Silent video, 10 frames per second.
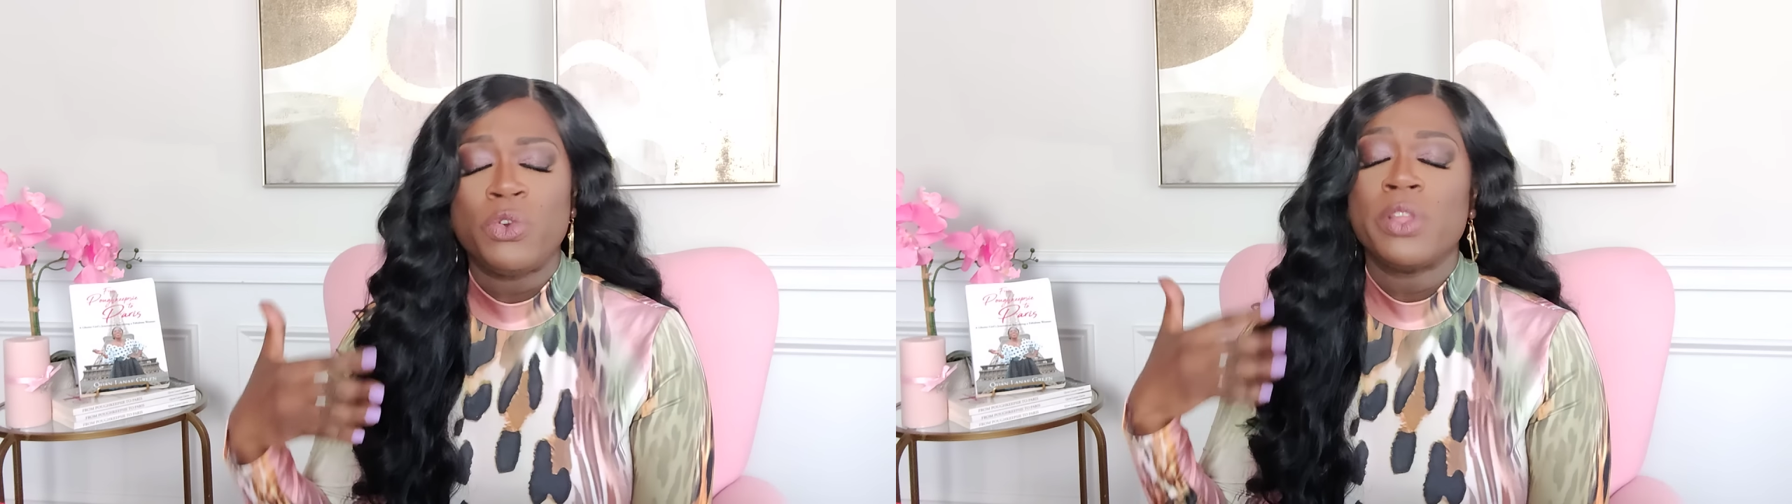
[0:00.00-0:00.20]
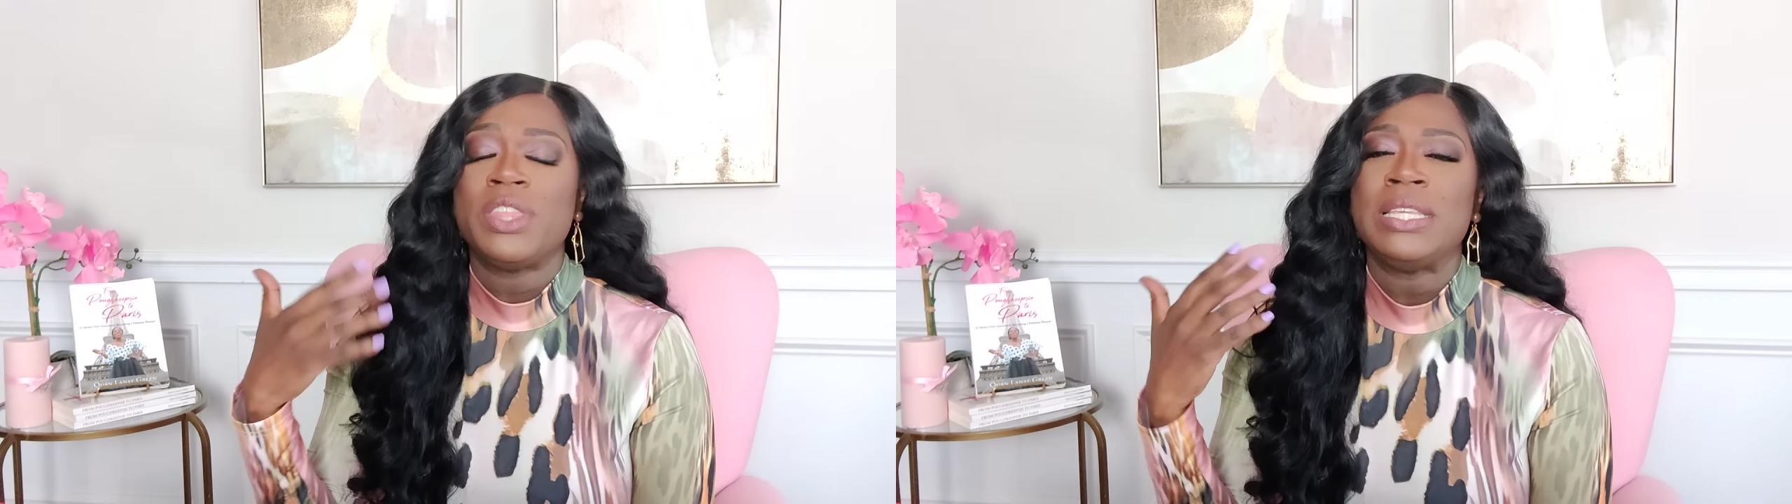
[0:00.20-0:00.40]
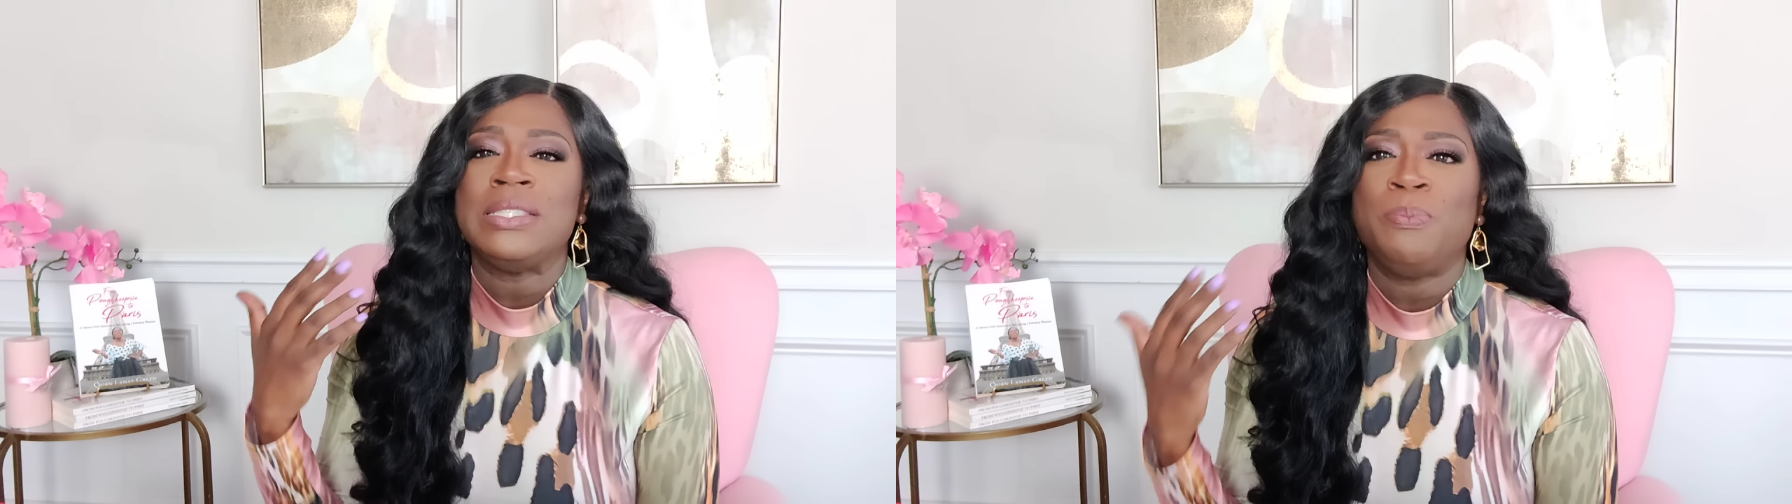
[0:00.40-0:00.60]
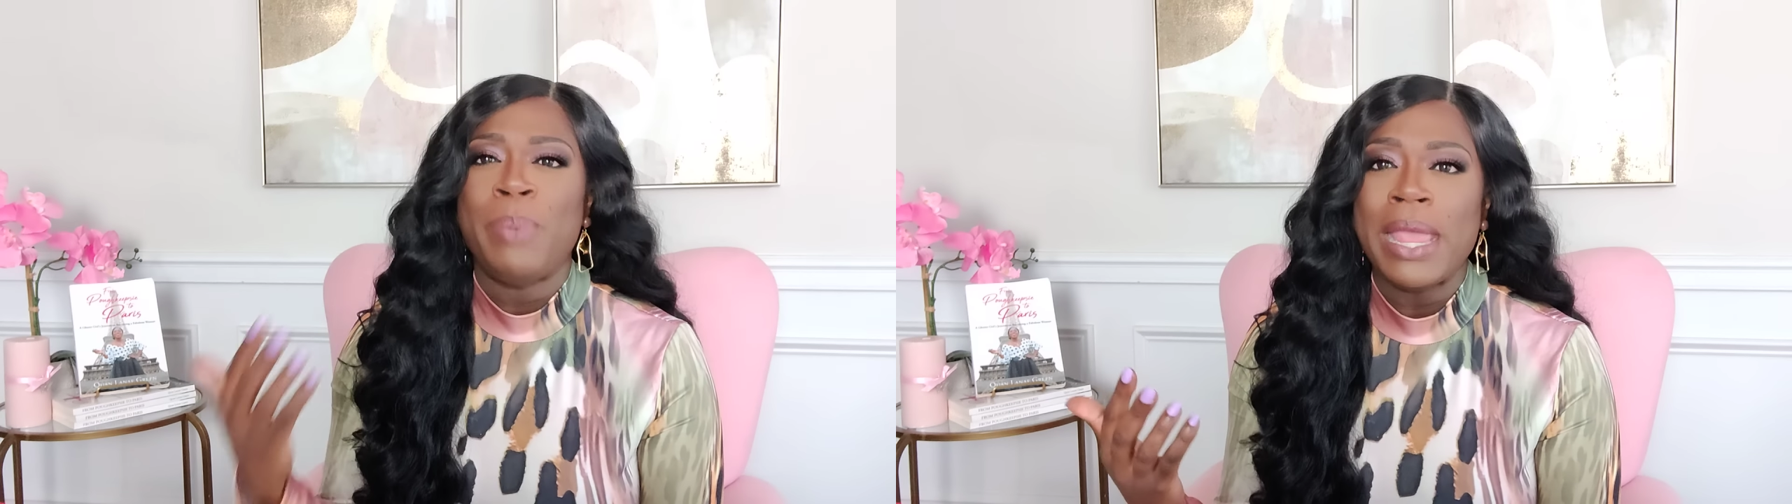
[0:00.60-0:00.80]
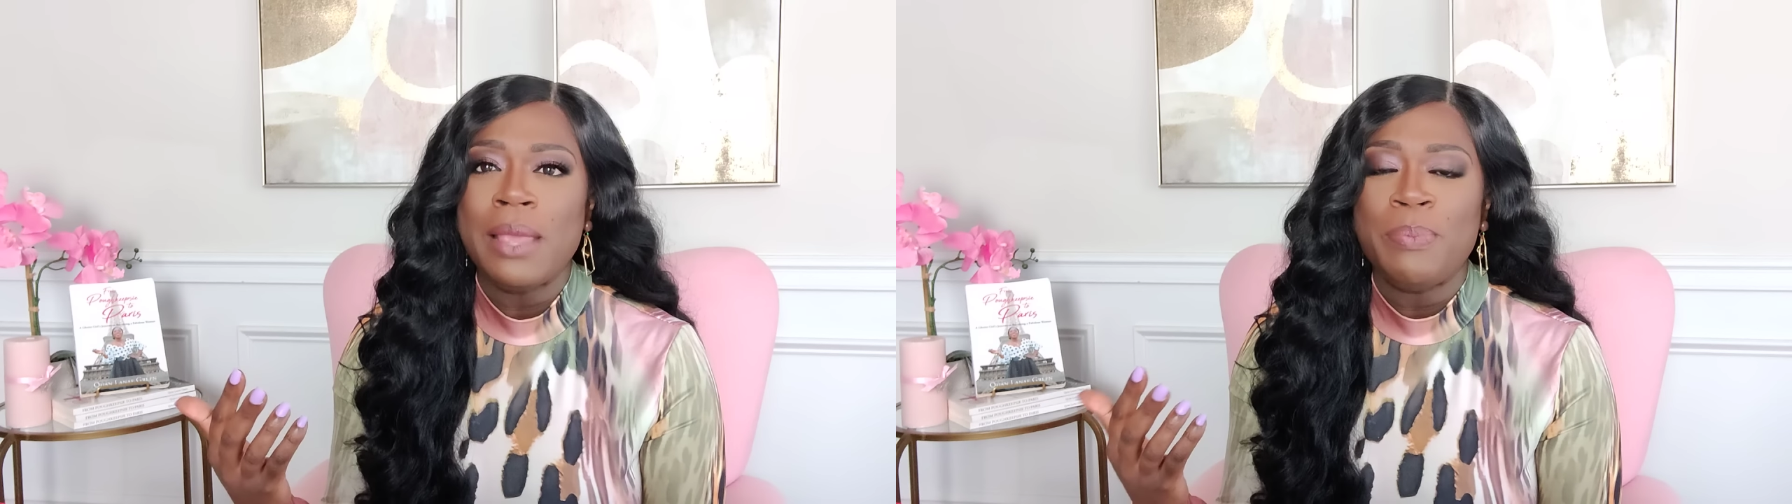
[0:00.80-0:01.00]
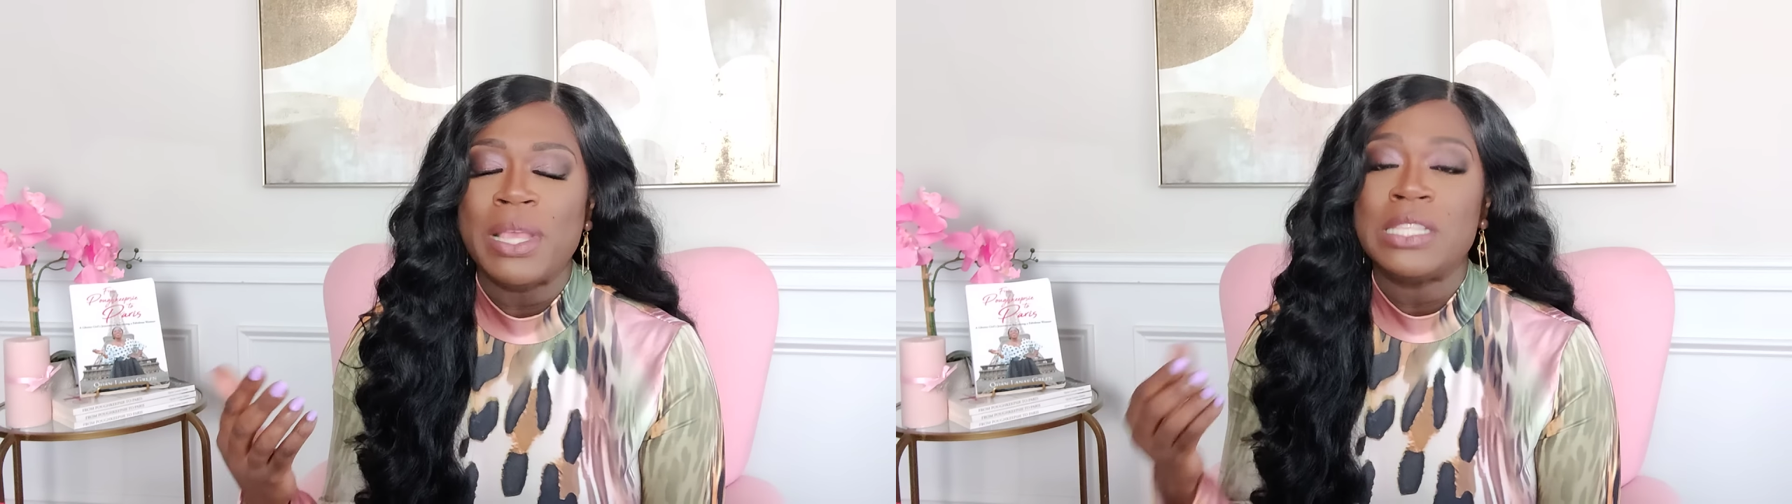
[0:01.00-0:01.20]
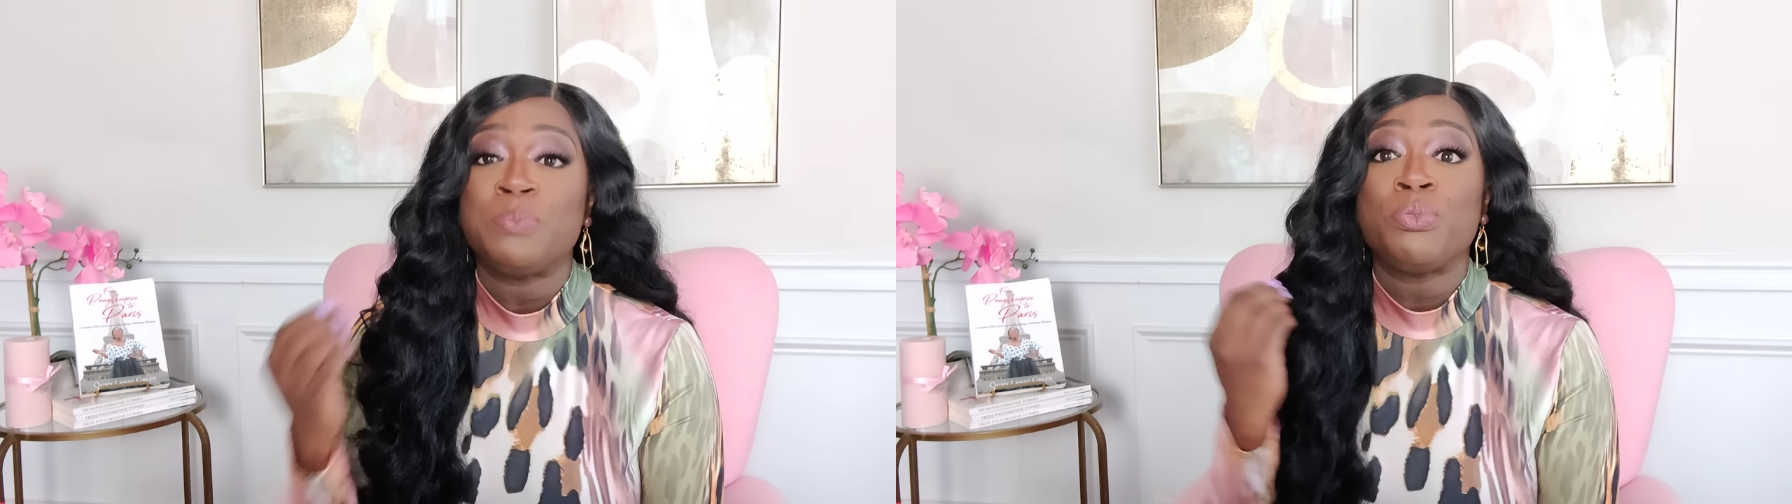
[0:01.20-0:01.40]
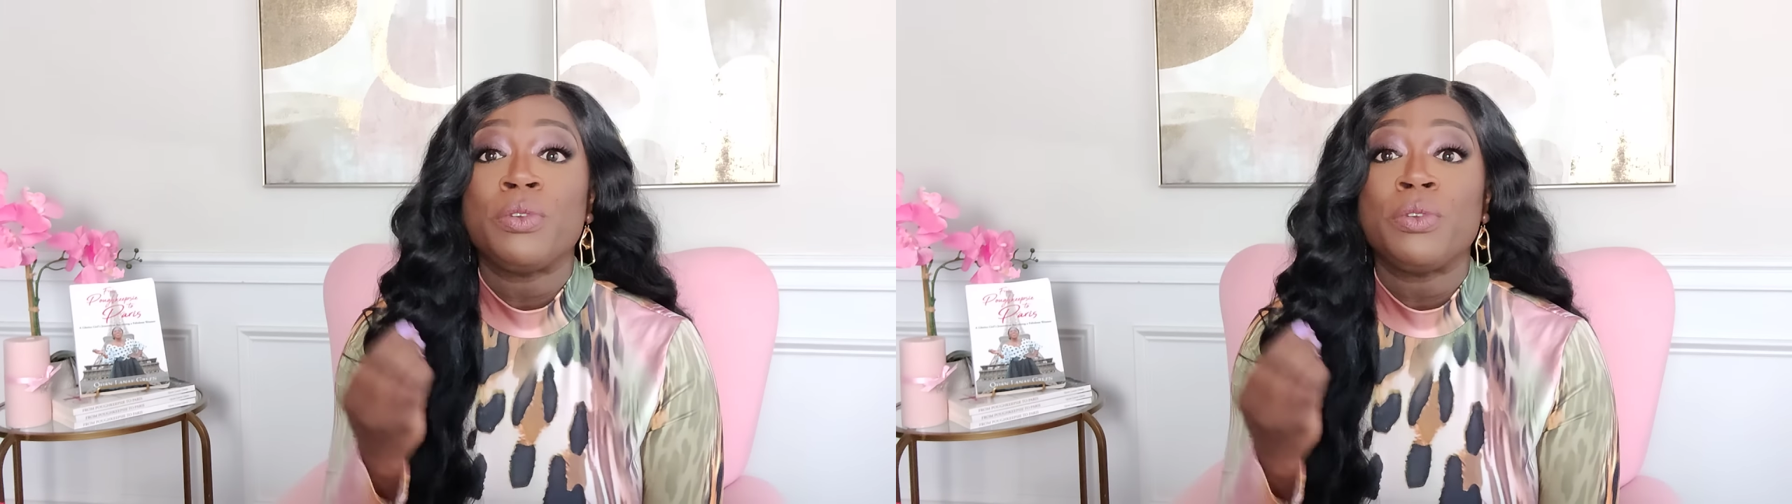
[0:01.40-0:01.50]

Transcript: for these babies.